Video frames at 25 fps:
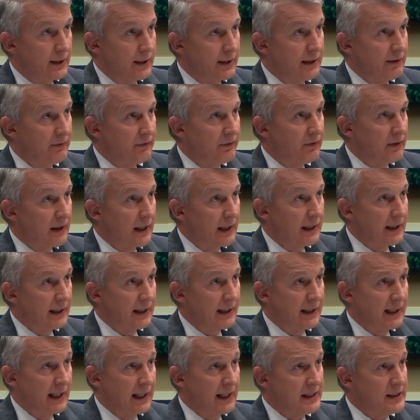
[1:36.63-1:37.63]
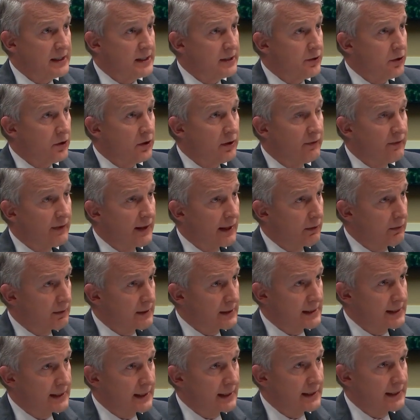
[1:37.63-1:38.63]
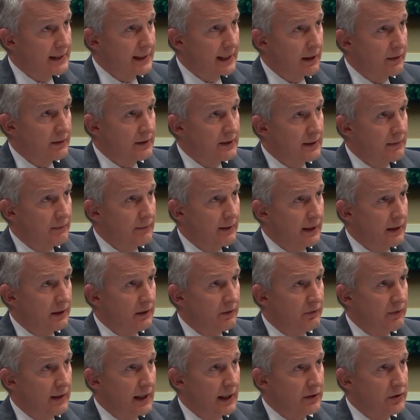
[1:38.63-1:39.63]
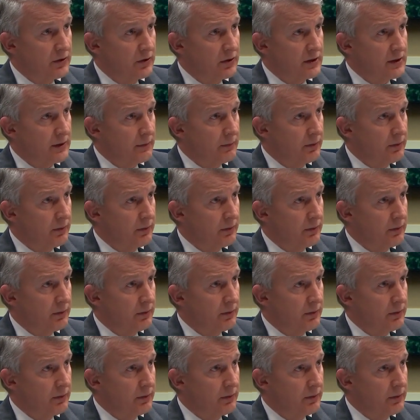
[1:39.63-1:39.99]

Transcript: that finally a survey was sent out to manufacturers